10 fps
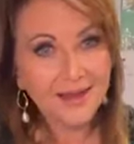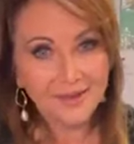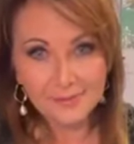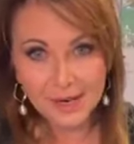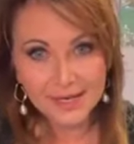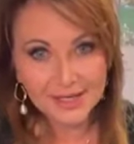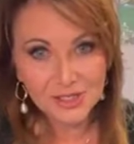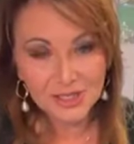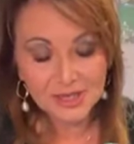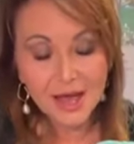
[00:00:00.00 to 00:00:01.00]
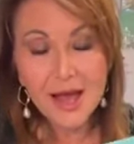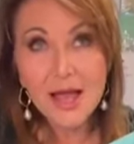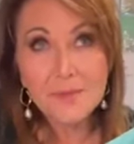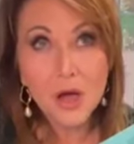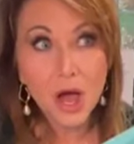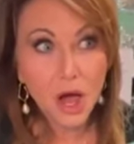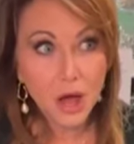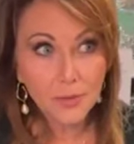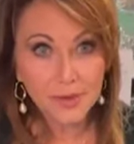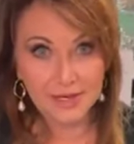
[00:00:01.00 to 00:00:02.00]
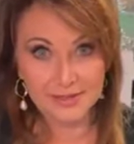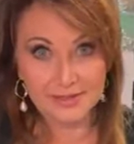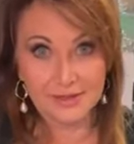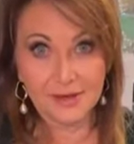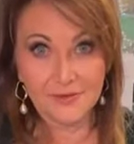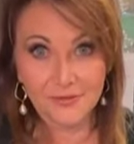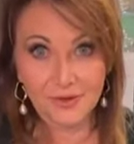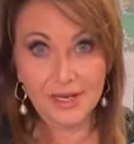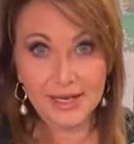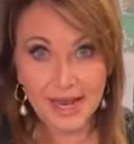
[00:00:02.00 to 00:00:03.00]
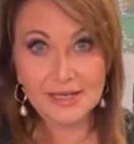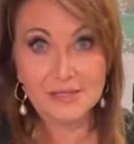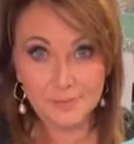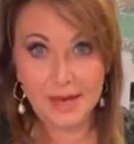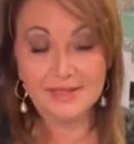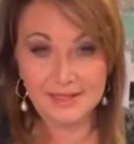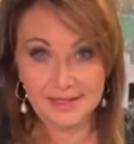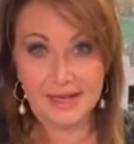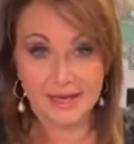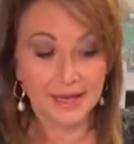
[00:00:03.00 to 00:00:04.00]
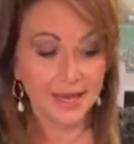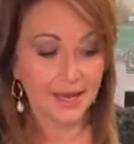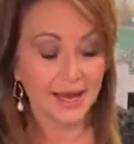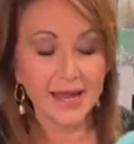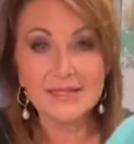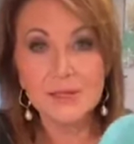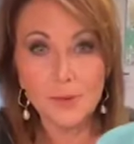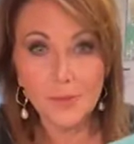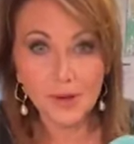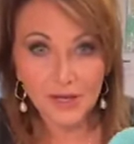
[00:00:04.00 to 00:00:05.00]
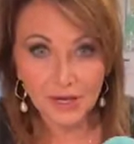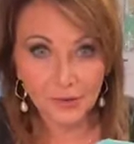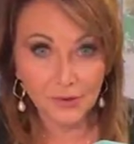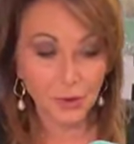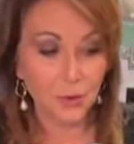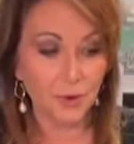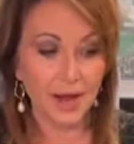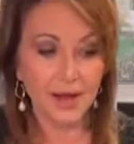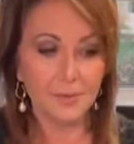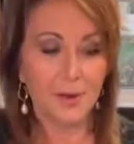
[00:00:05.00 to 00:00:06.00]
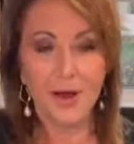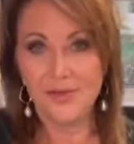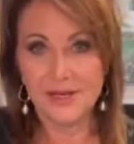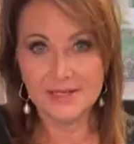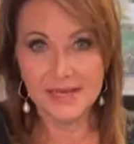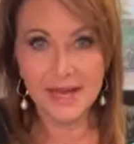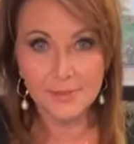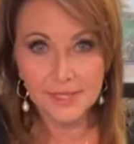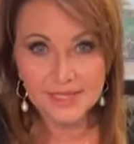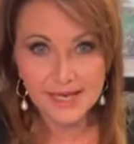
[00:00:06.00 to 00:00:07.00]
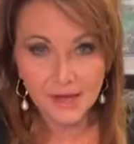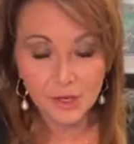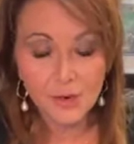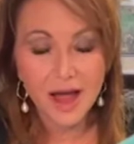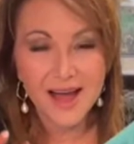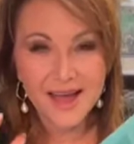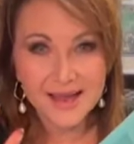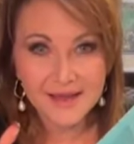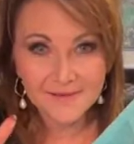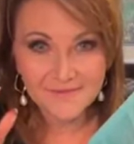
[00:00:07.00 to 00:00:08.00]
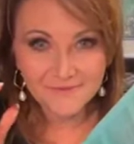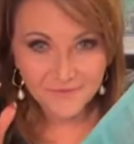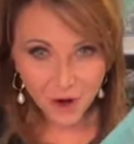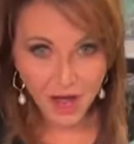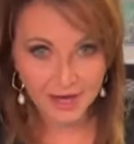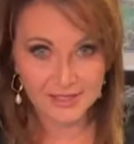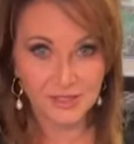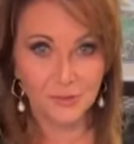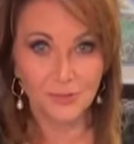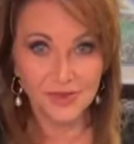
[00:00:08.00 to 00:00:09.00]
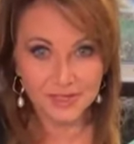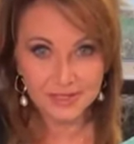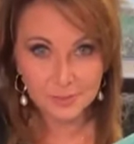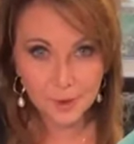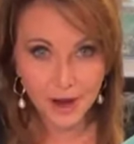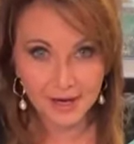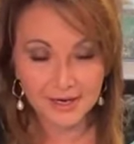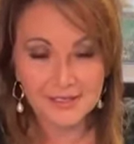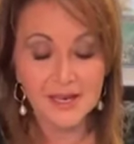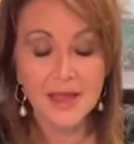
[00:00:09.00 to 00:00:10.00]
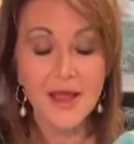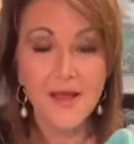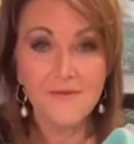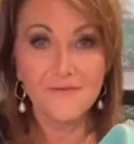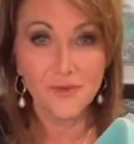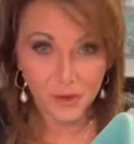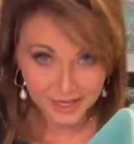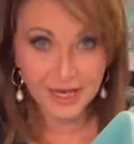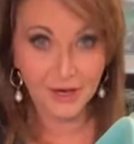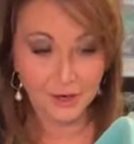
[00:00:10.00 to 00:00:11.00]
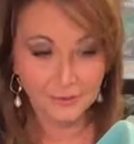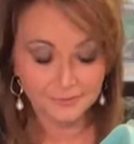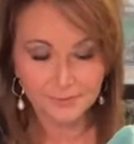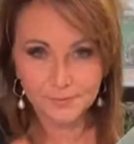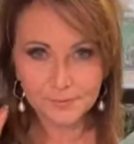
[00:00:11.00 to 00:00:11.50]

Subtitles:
I love my kitchen. I'm always looking for the next best thing. And so about a year ago, I bought this. And I'm gonna tell you, I have fought with this product for a year.